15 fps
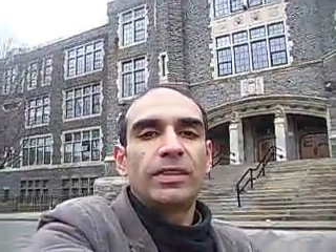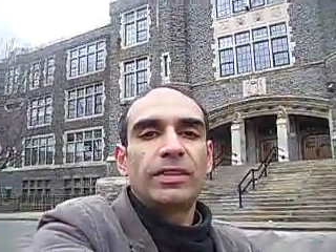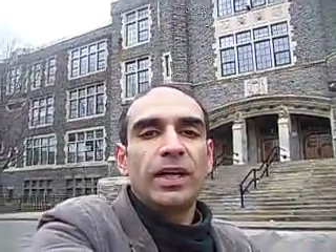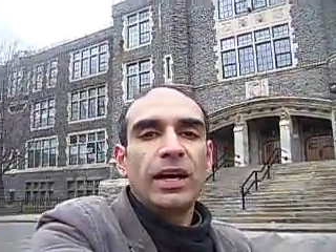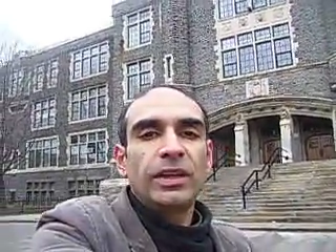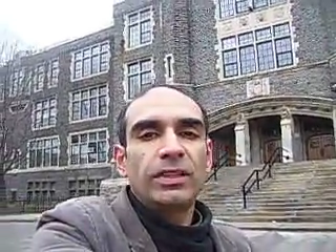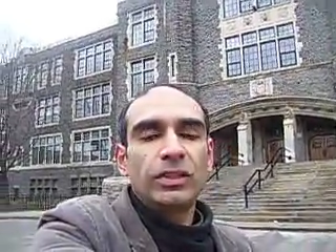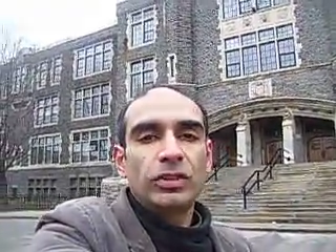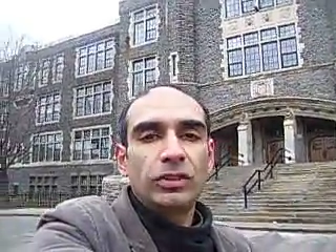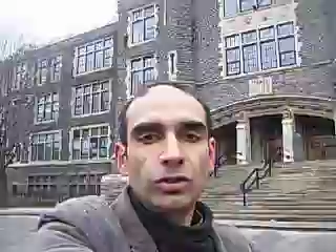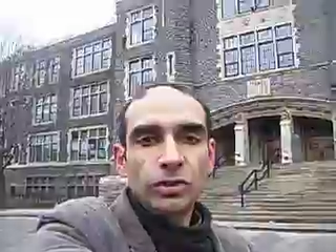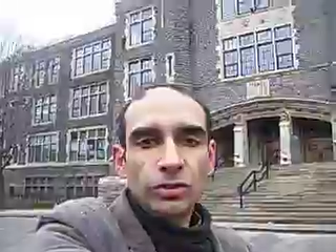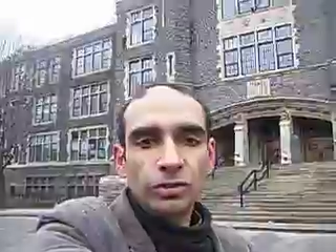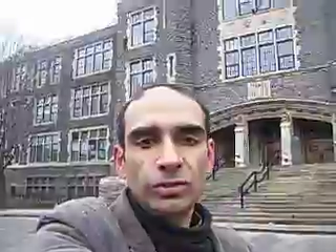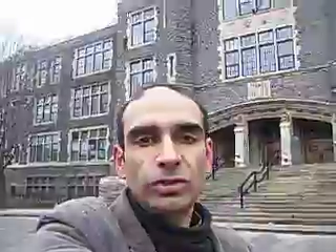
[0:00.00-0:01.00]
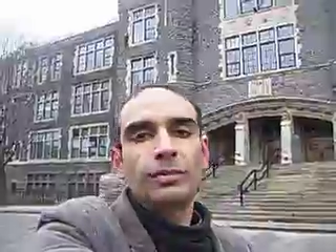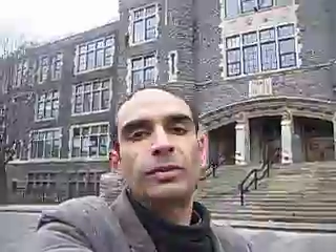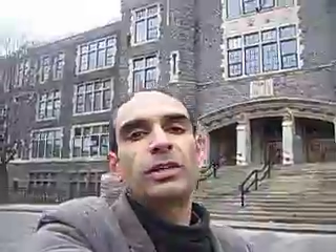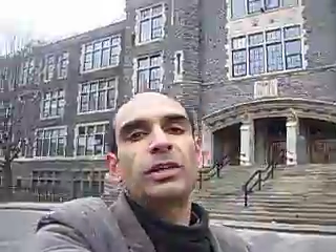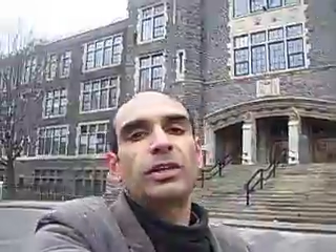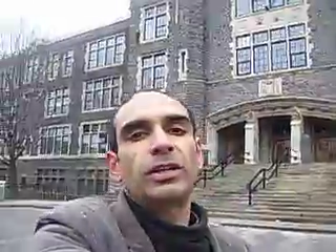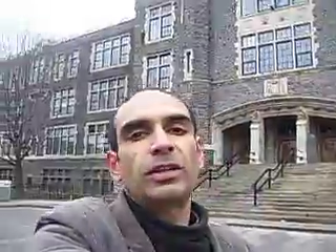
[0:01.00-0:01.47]
that used to
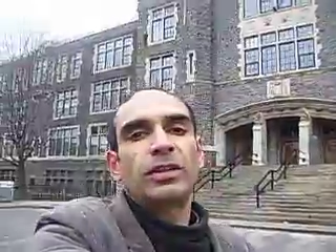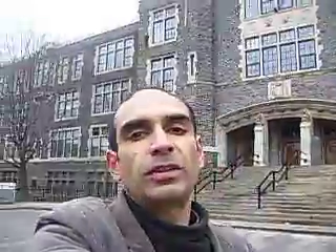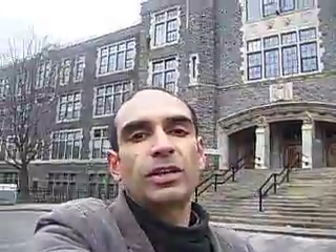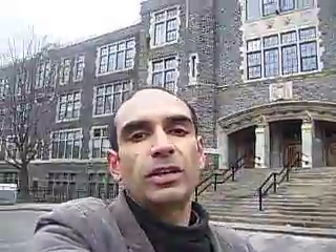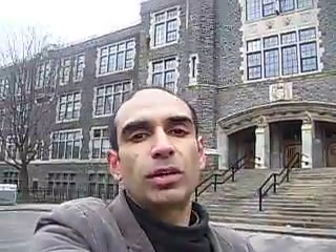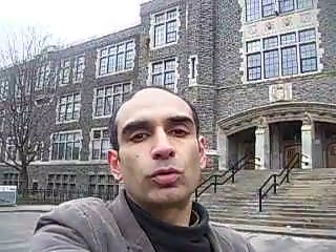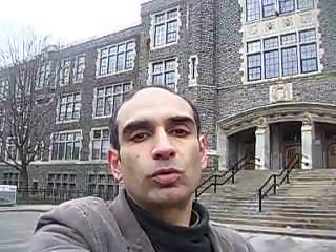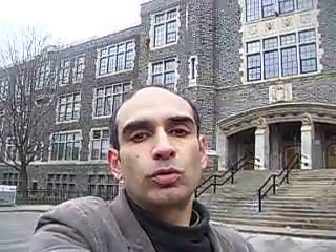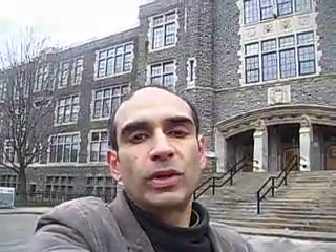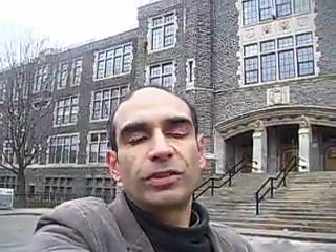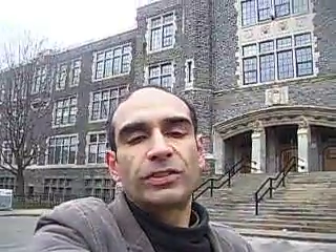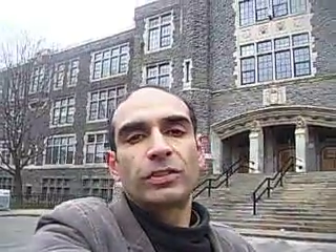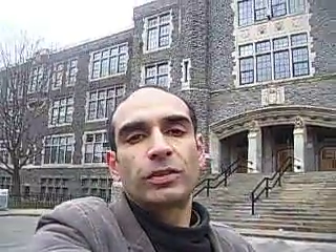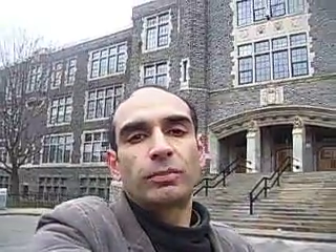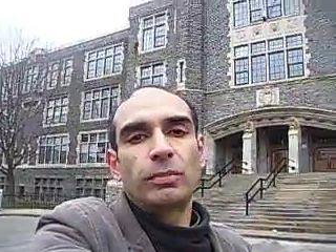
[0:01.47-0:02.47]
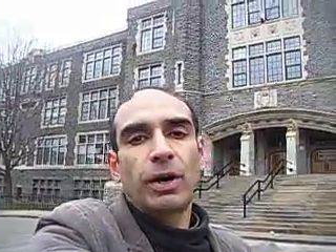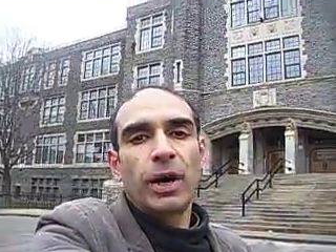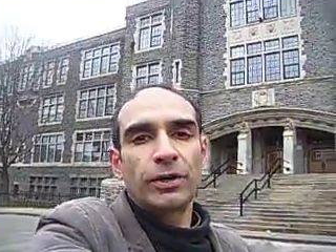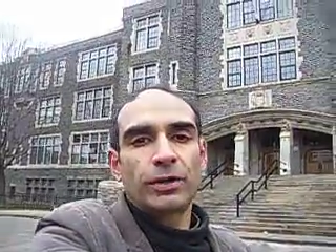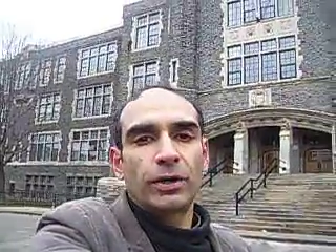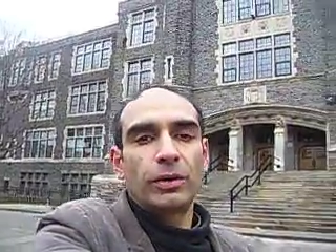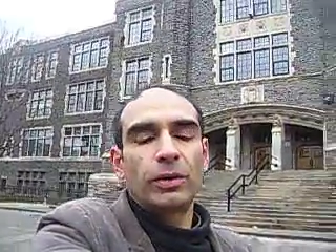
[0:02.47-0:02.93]
be the original
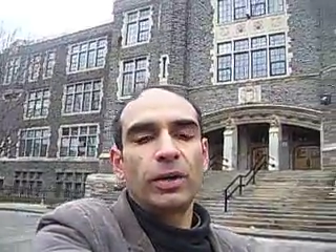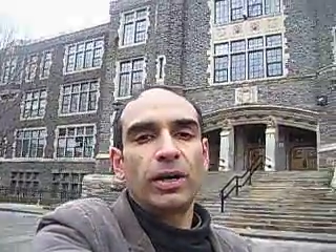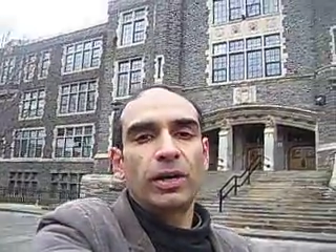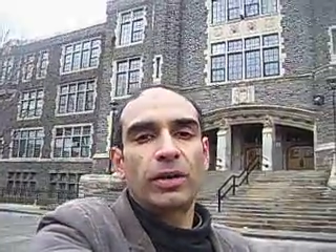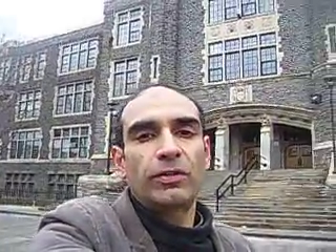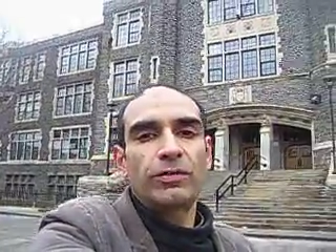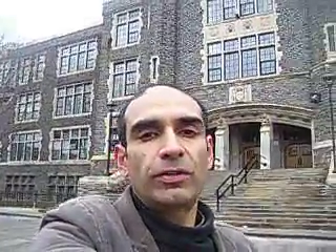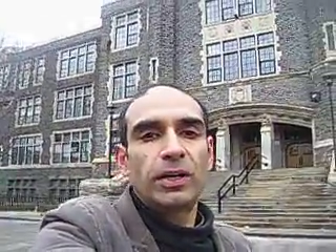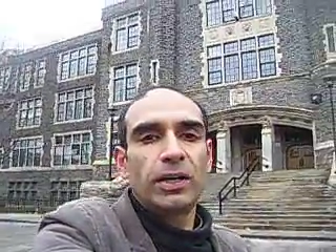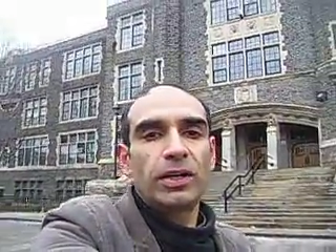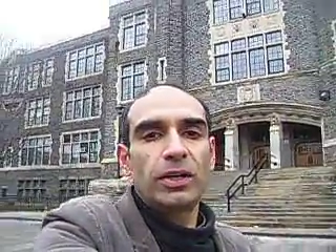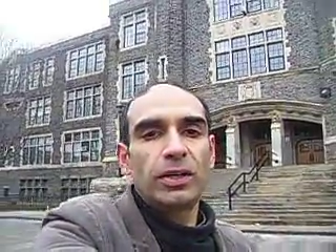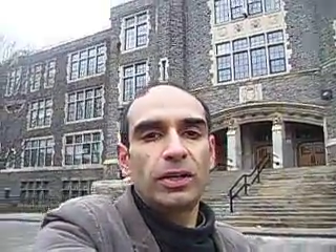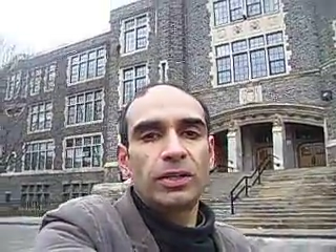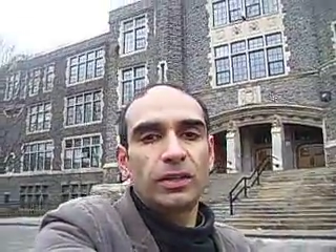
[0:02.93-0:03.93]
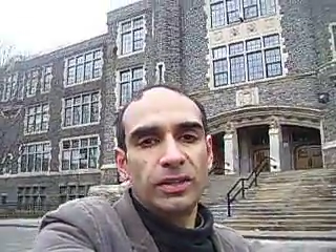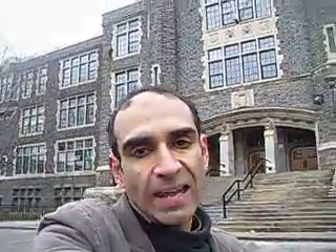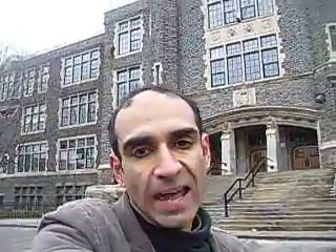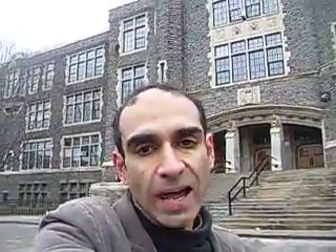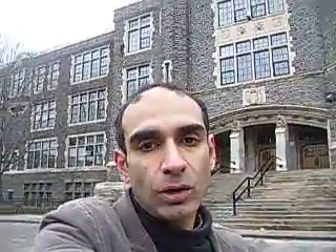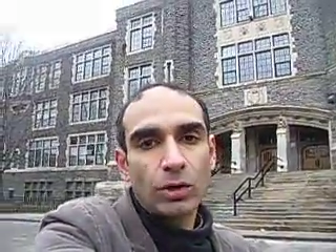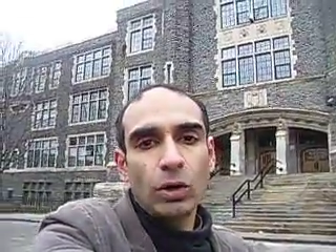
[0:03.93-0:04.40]
motto of the
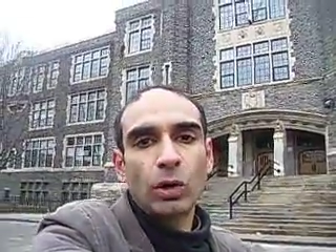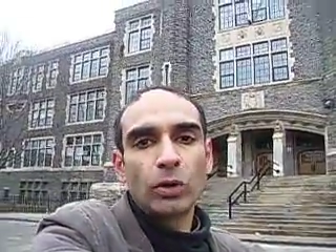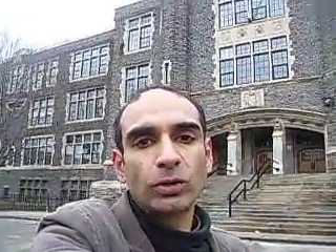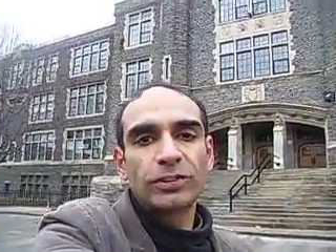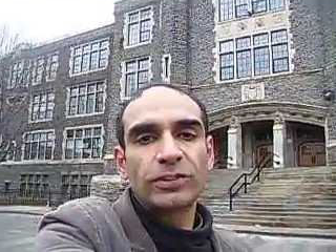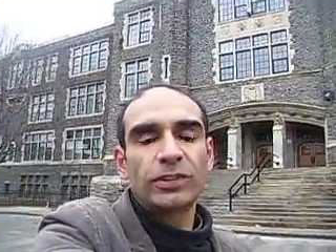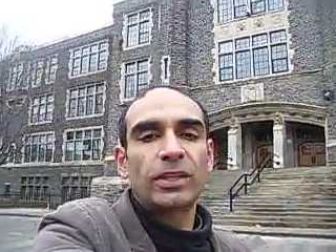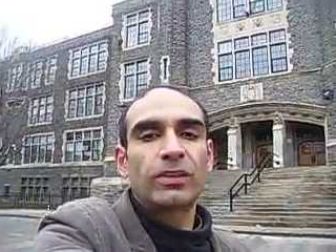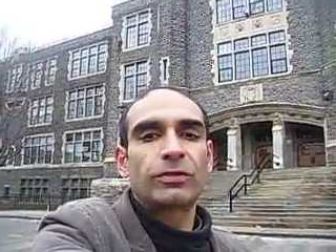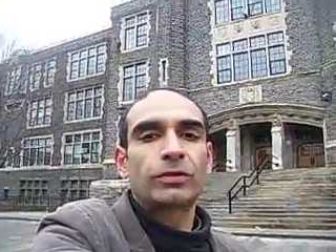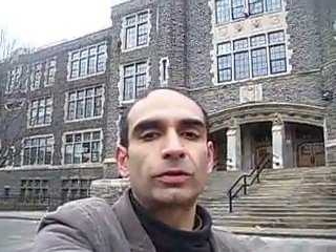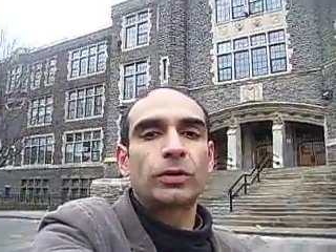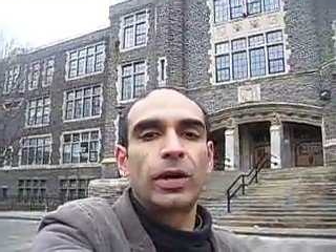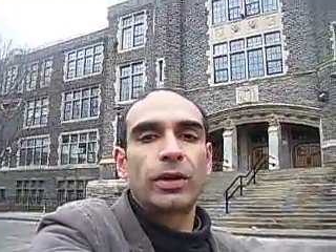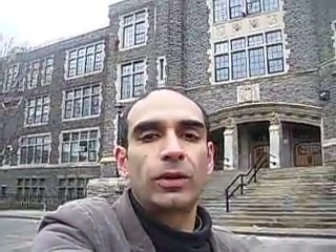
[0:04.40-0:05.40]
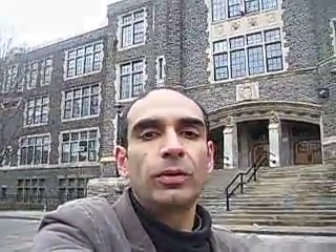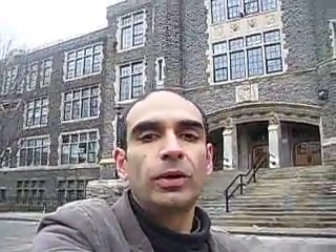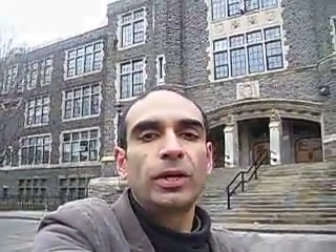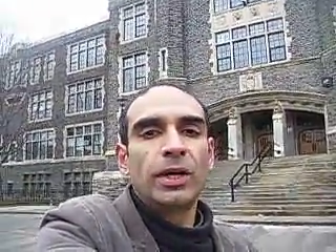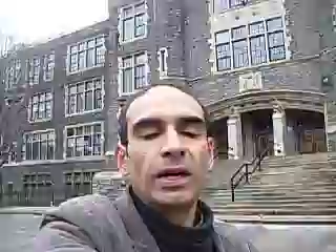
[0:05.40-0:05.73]
now old City of Toronto,